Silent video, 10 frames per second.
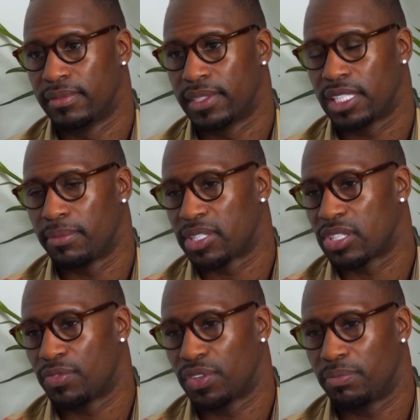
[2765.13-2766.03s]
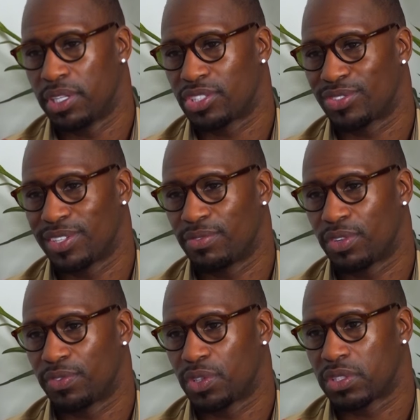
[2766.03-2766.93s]
Seeing myself on the big screen for
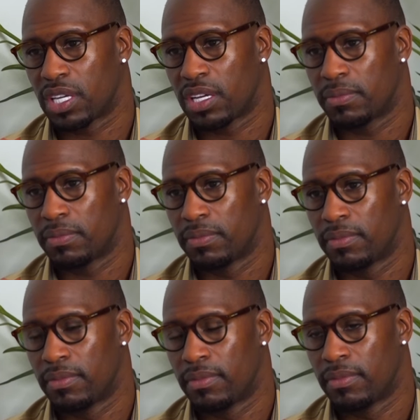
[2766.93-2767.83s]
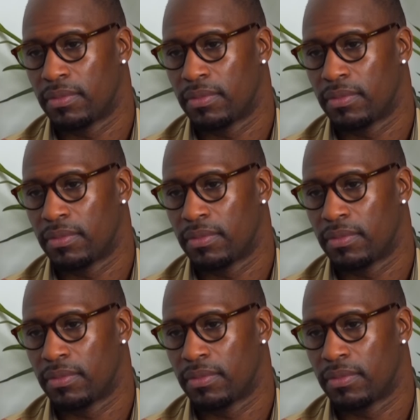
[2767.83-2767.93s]
the first time. Mm-hmm.